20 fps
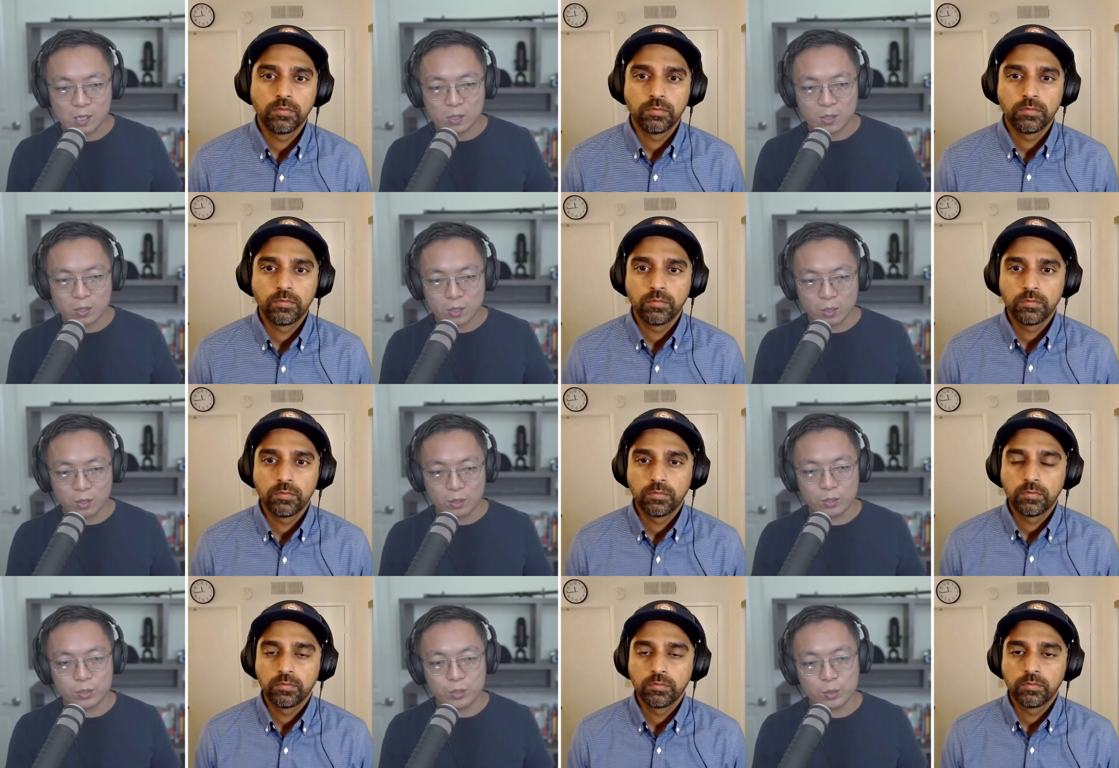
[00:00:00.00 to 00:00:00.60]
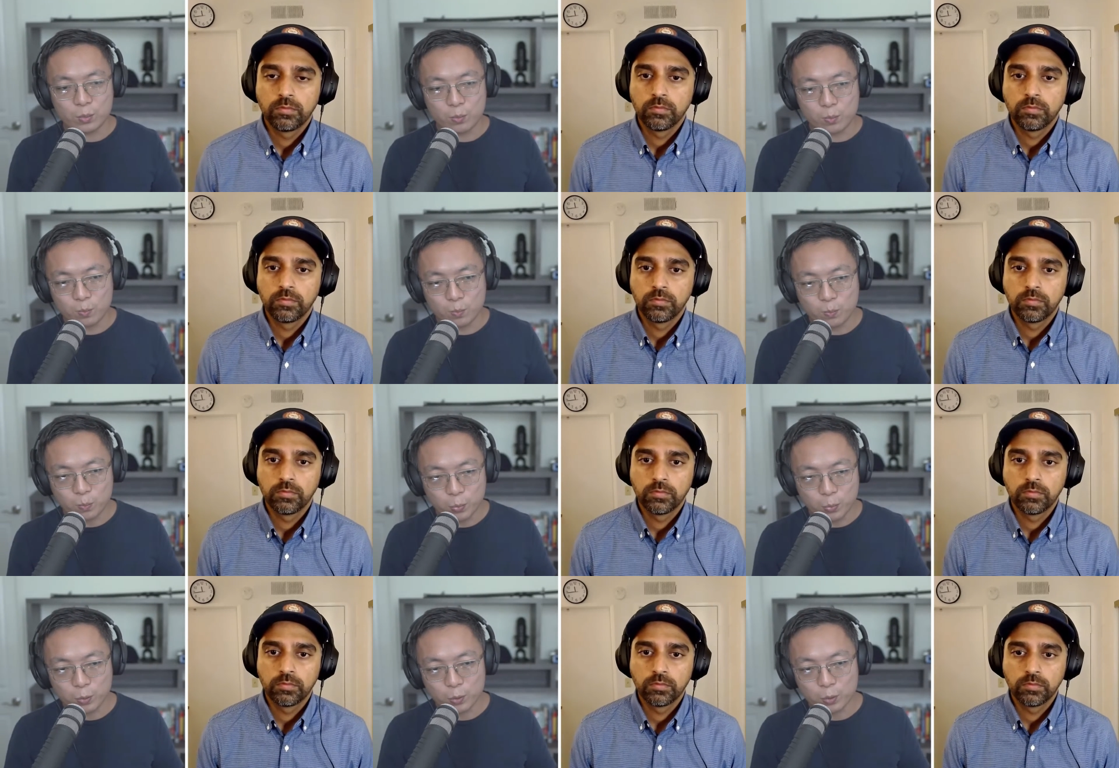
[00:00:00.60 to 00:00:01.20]
Speaker 1: good to
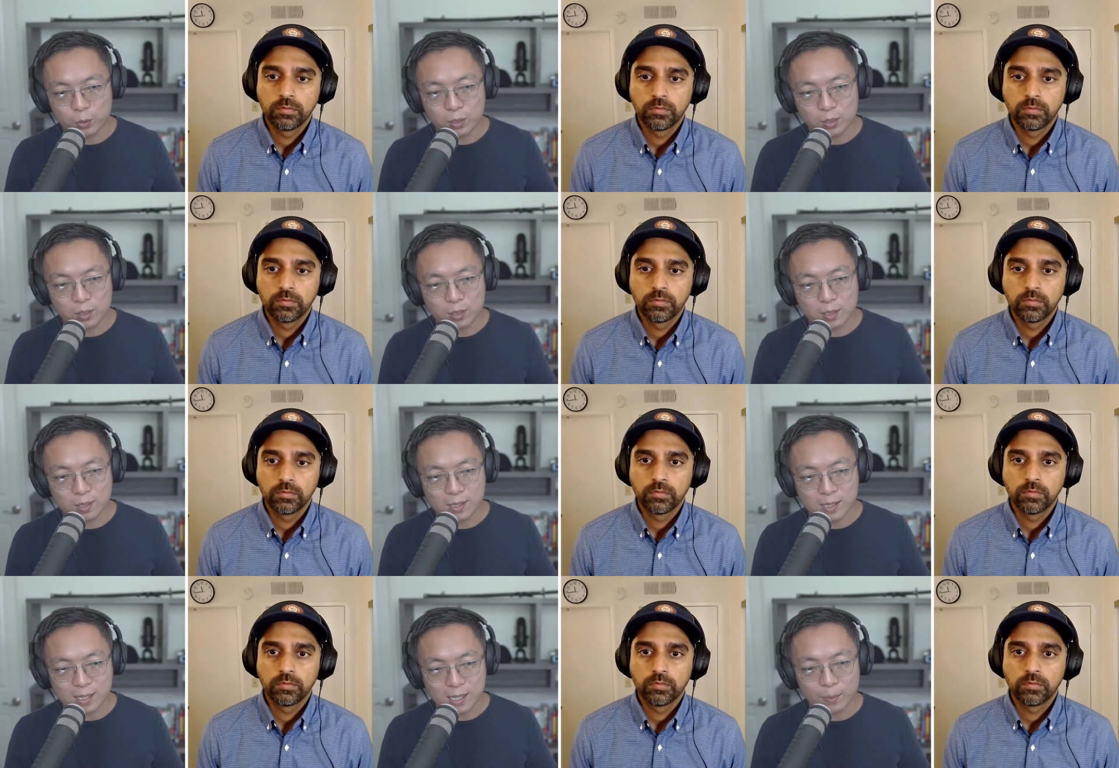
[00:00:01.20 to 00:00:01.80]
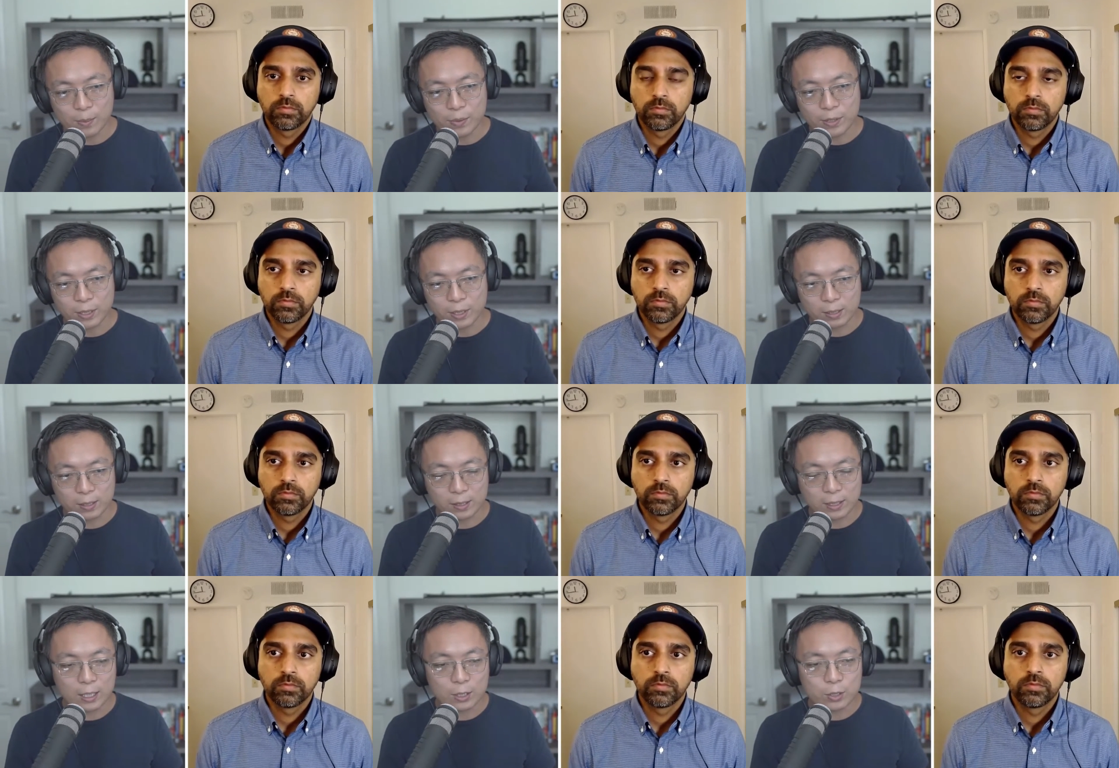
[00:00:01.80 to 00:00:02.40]
put something
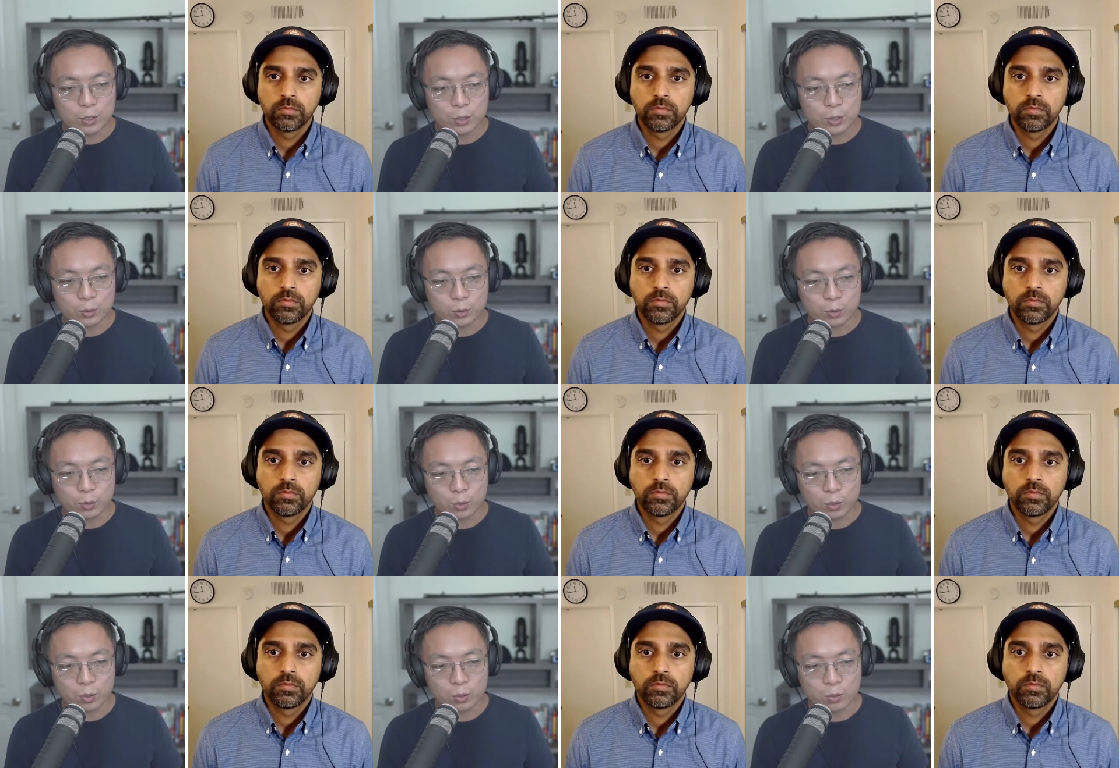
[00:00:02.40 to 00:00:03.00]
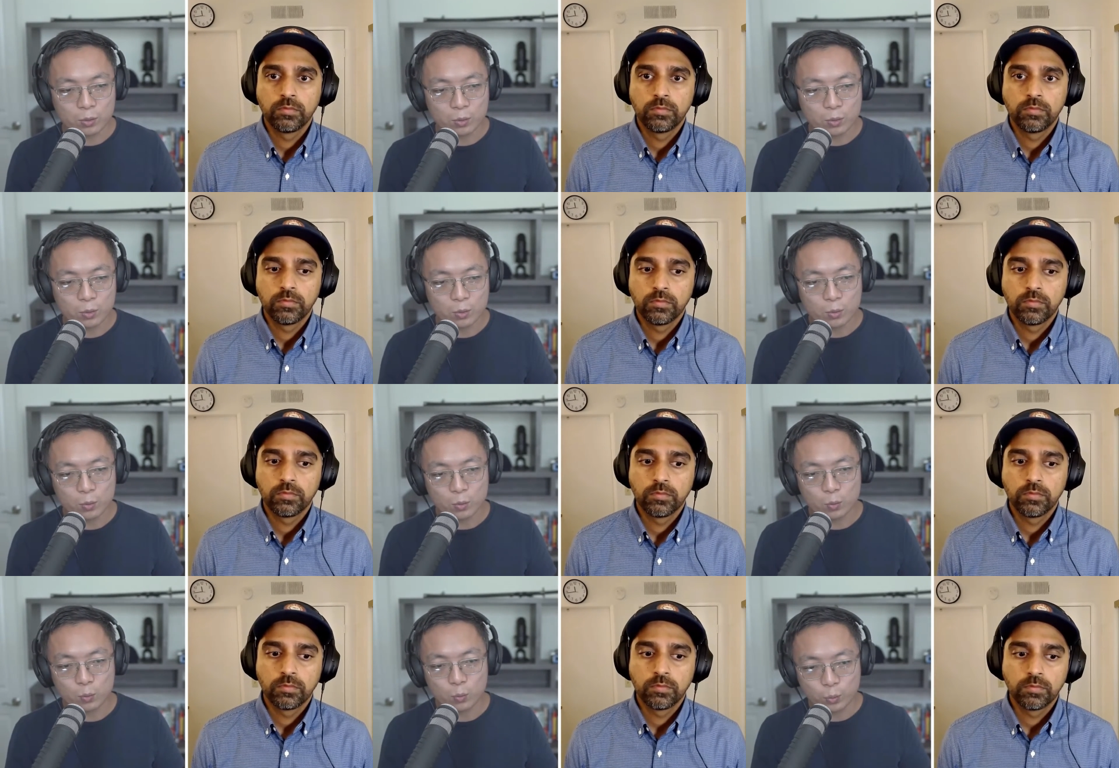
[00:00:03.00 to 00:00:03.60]
that you are
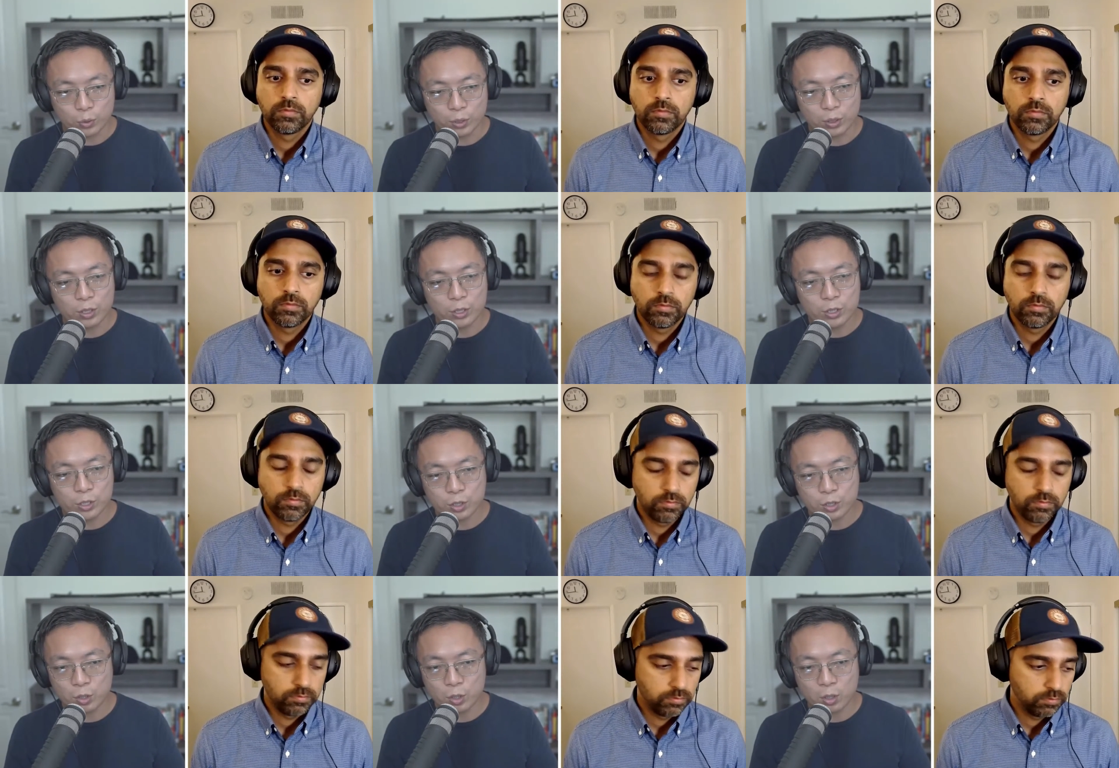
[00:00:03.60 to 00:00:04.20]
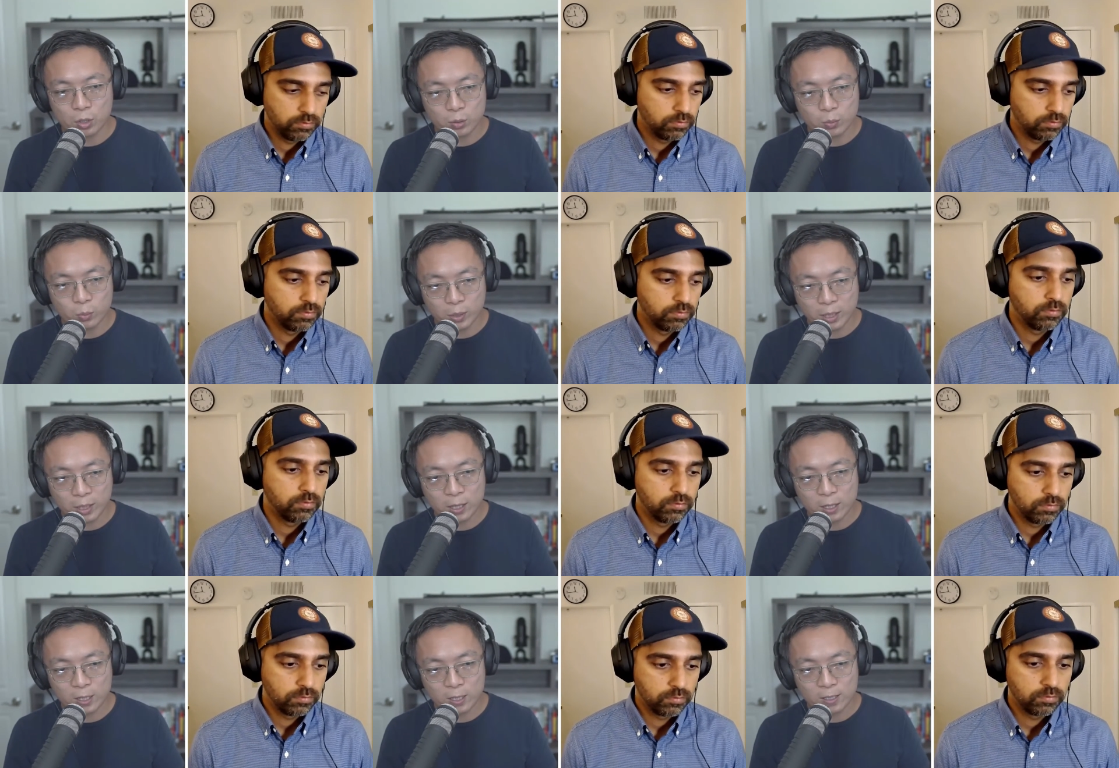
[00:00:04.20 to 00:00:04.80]
really strong
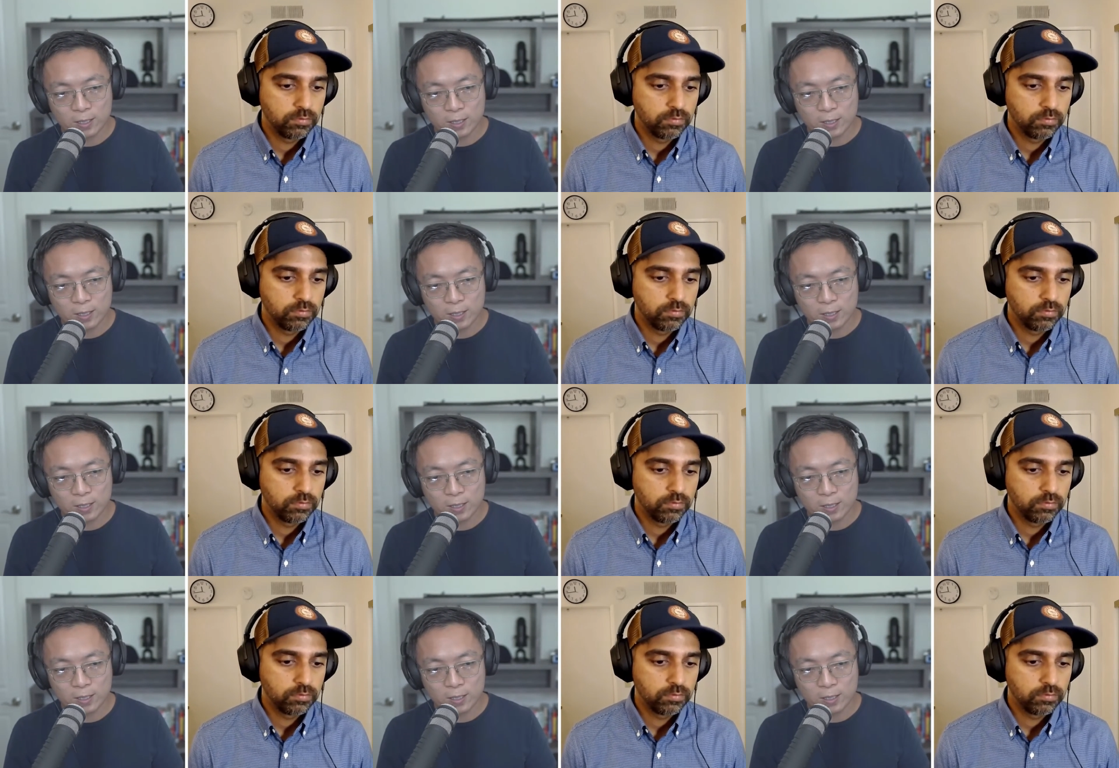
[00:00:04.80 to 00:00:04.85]
with